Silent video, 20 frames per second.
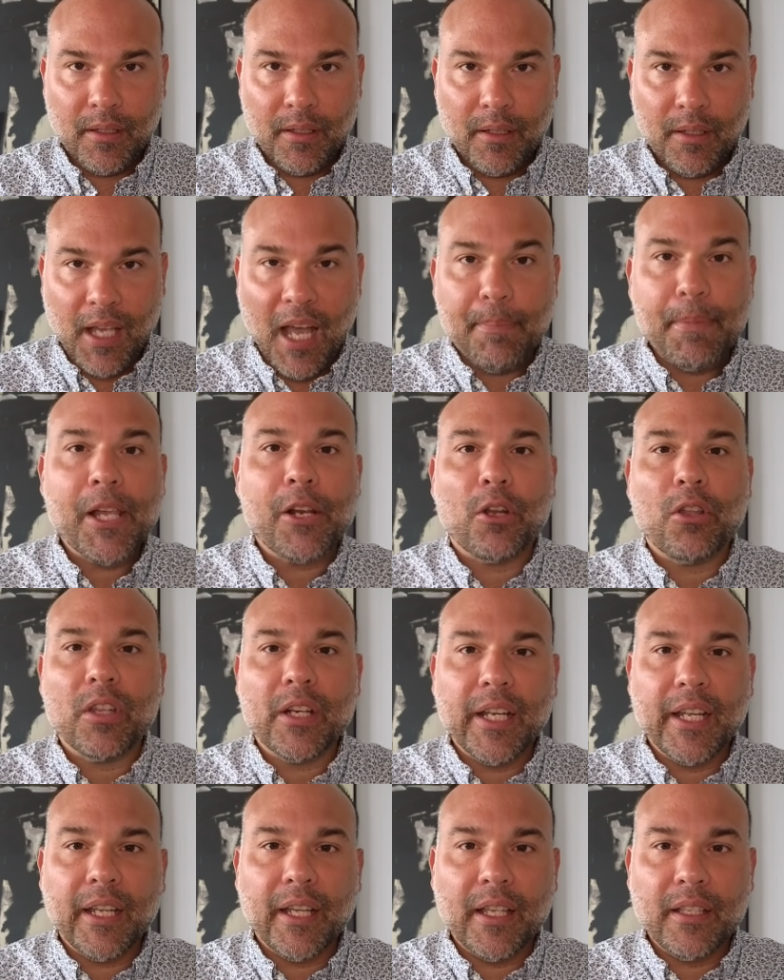James
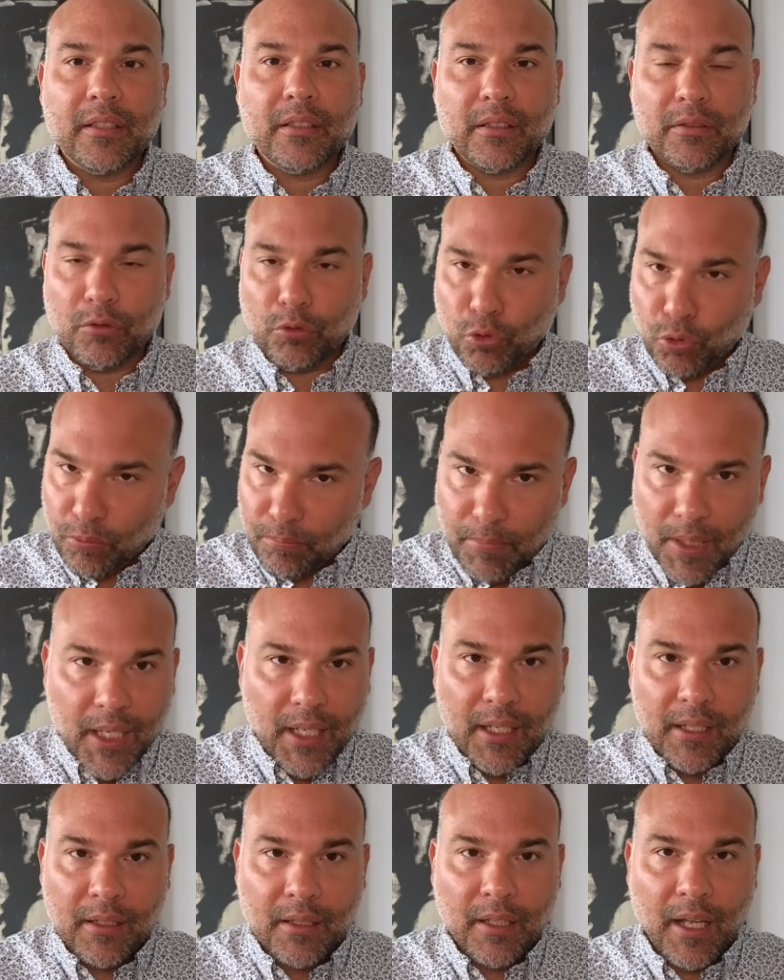Rodriguez, to
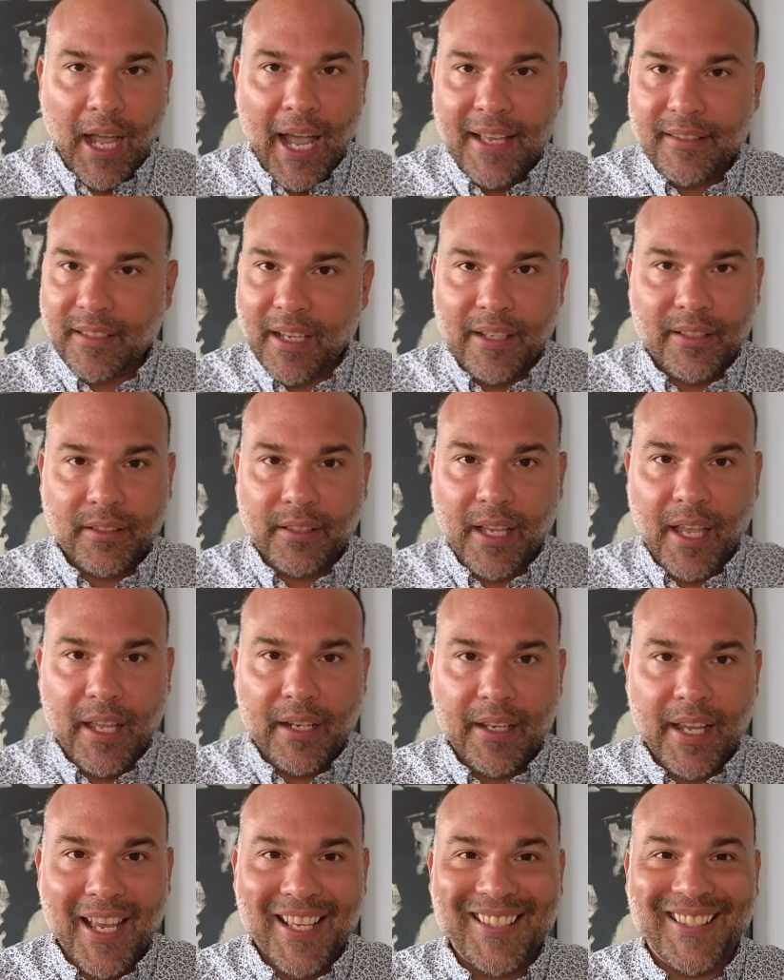me, as I
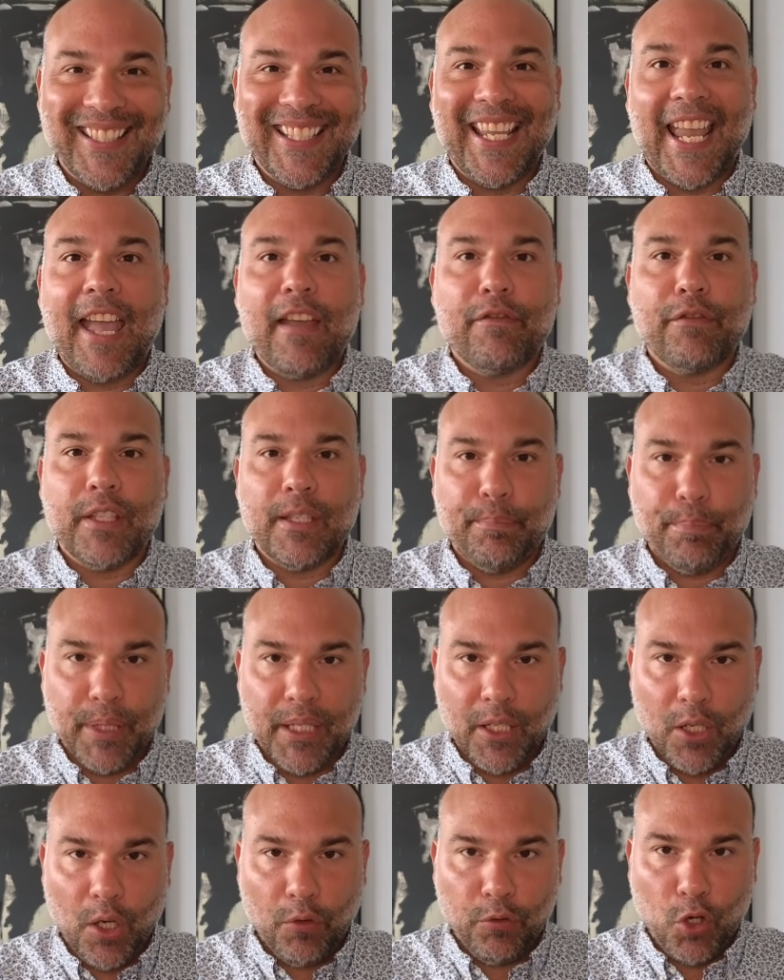said, is the
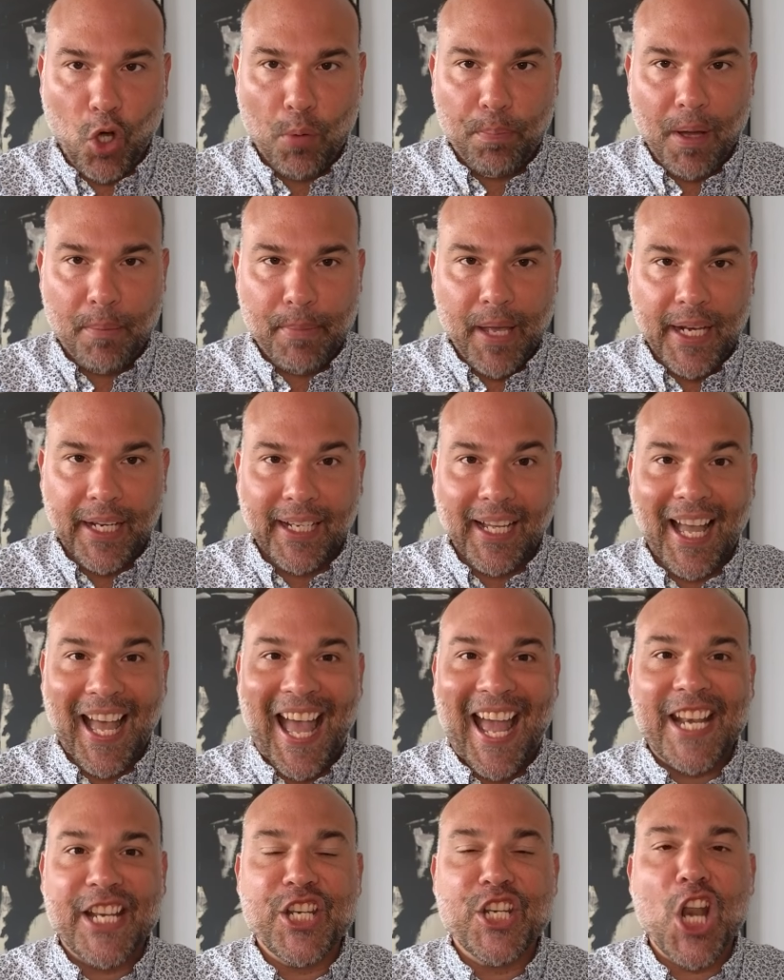MVP of Copa America,
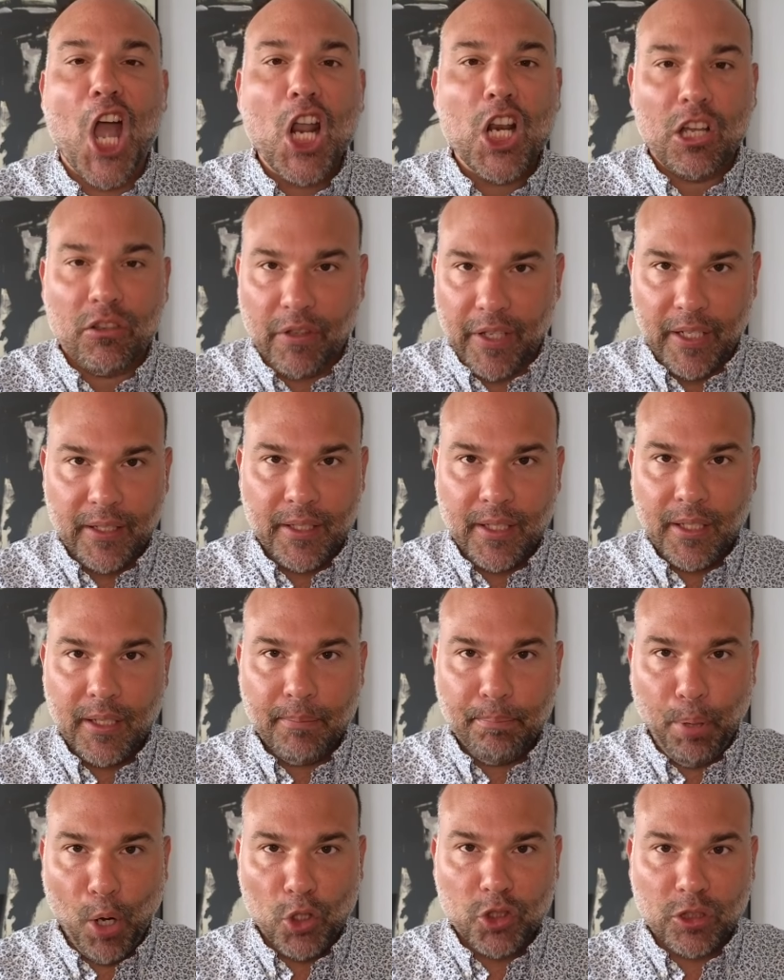and none of it
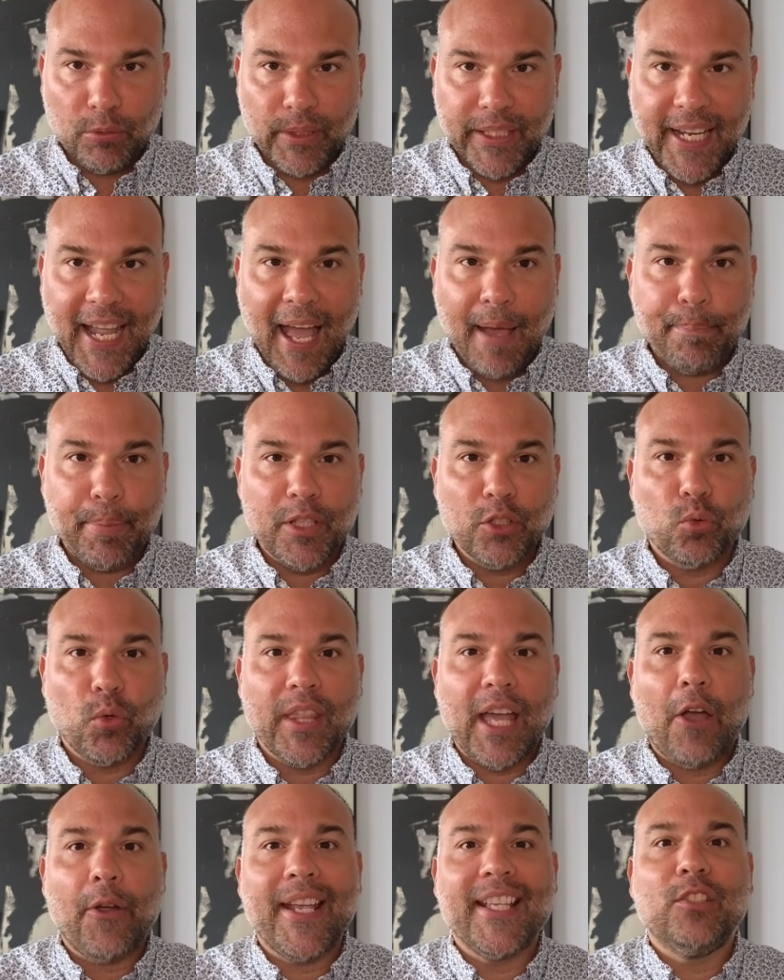possibly happens
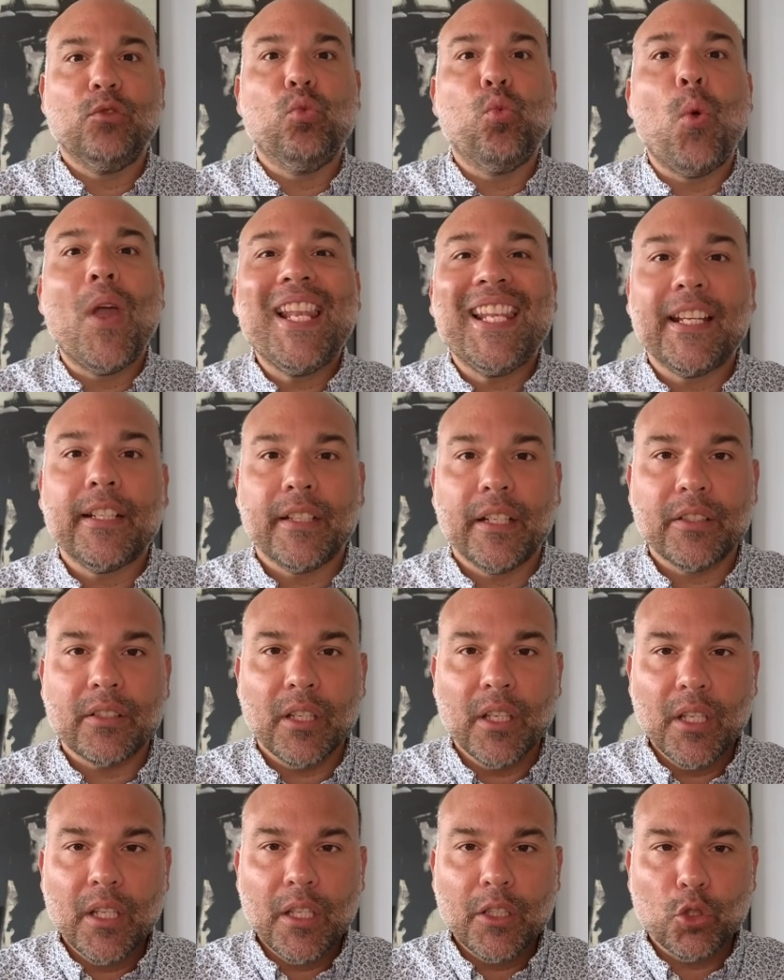without his willingness
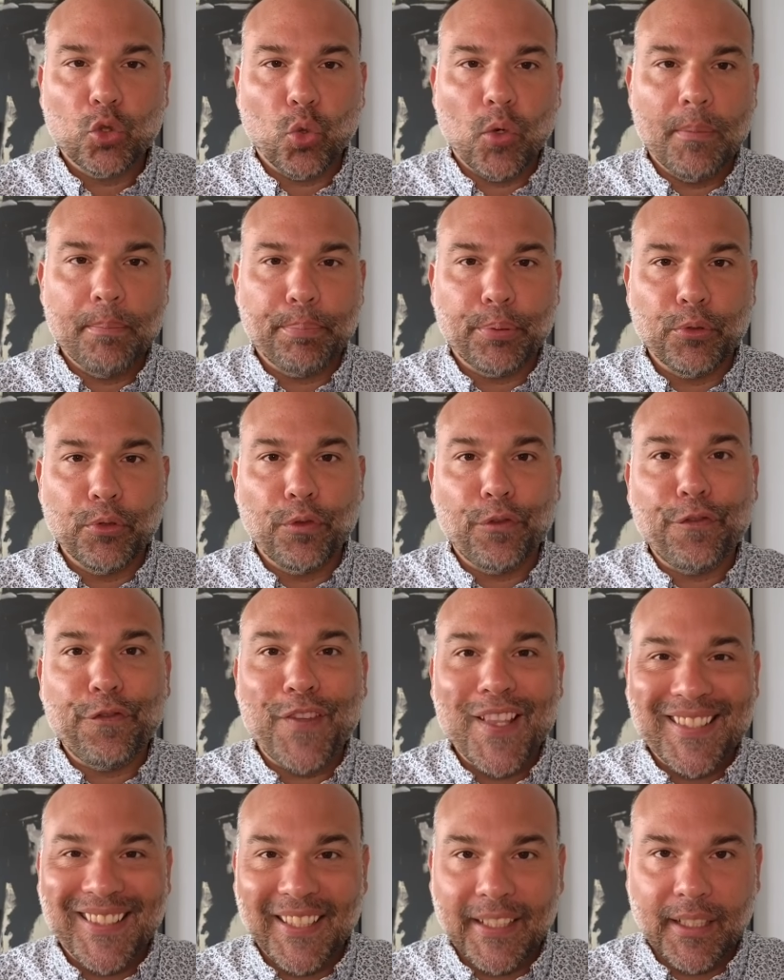to improve
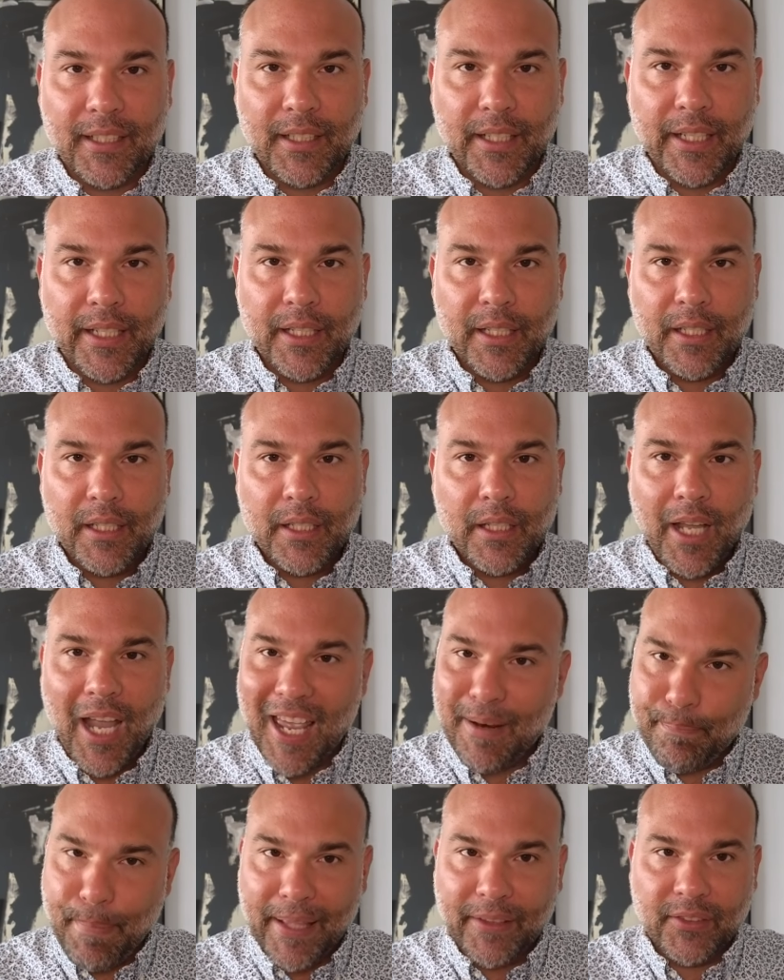physically
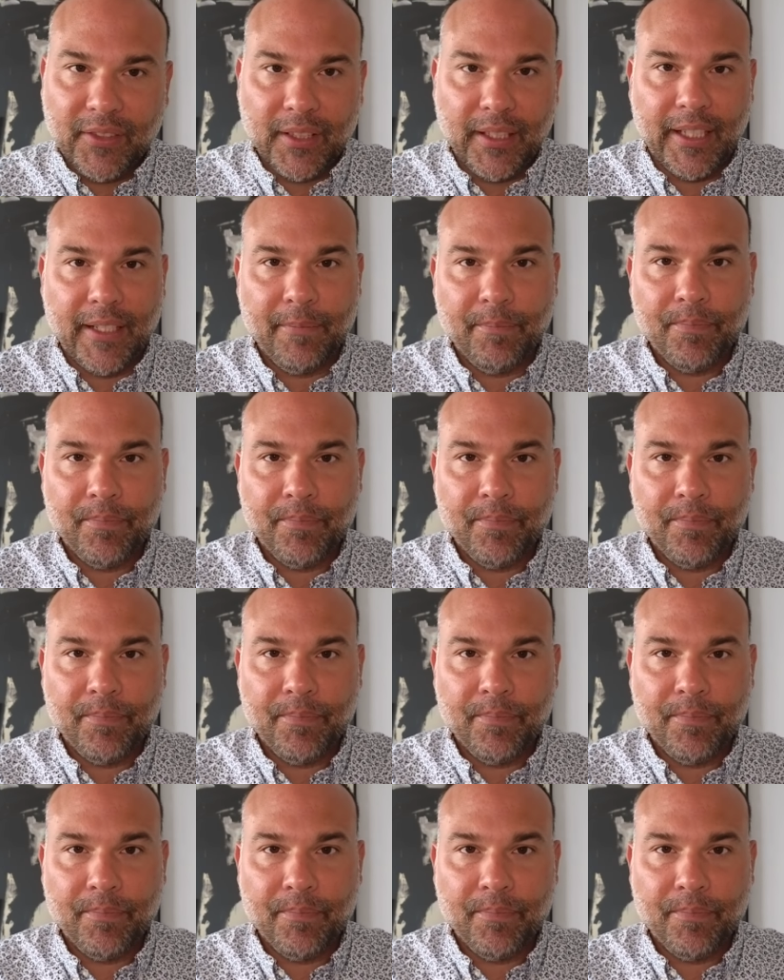and mentally.